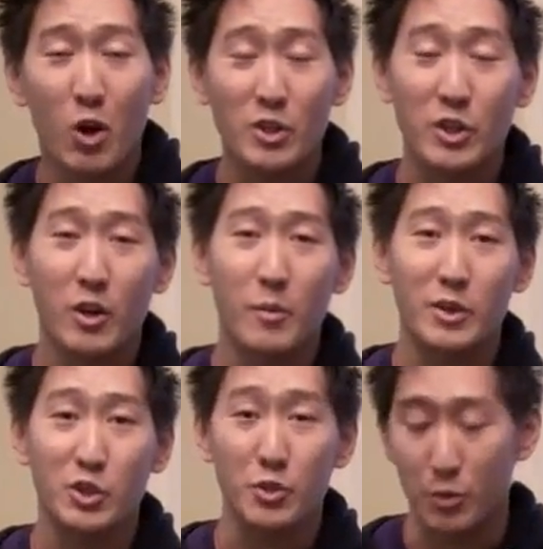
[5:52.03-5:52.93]
washing all my
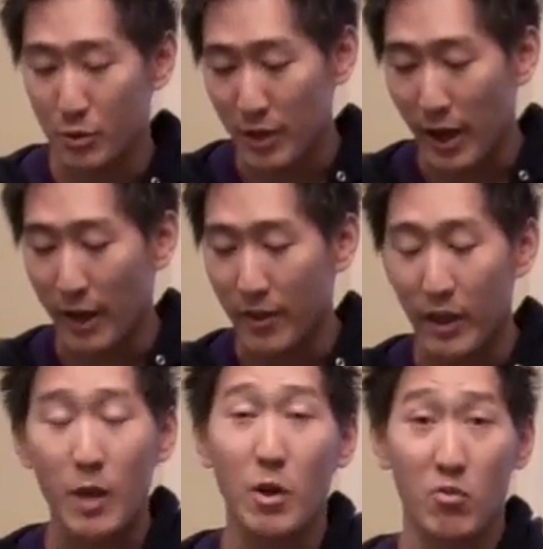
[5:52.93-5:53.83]
shoes and they
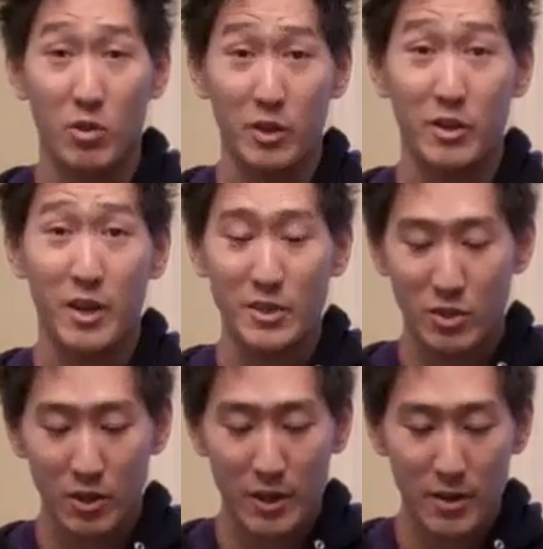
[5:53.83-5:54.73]
came out really nice
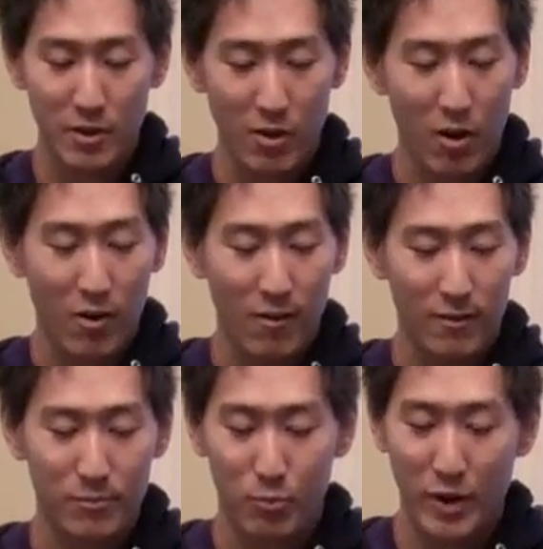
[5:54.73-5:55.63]
looking. They're
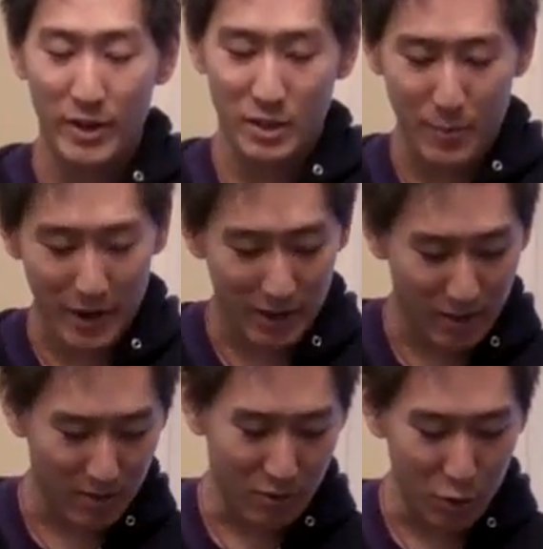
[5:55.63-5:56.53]
all brand
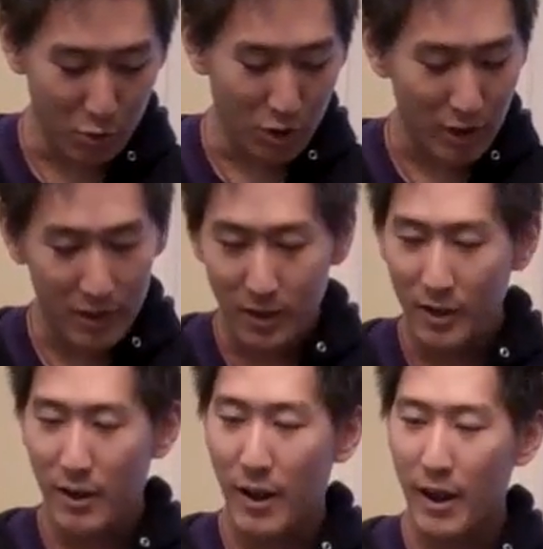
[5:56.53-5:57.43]
spanking new looking
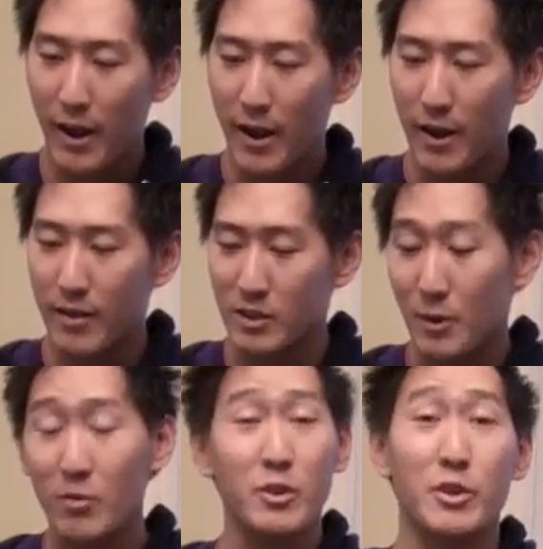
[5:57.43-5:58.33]
and they
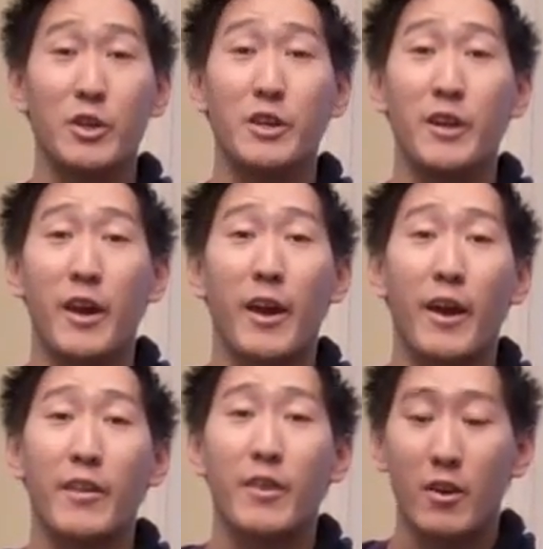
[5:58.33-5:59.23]
smell really good
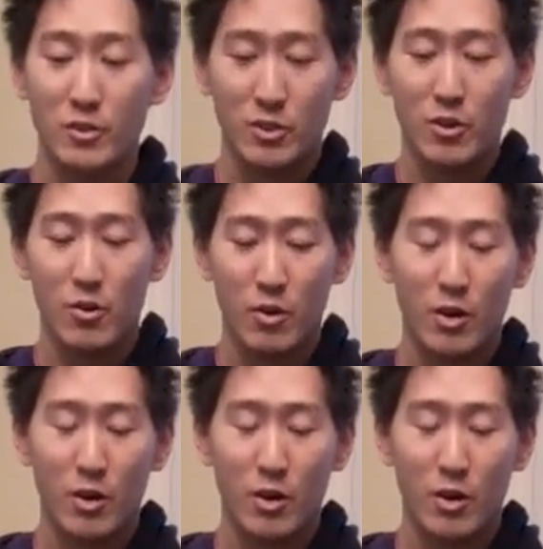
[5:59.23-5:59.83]
and they also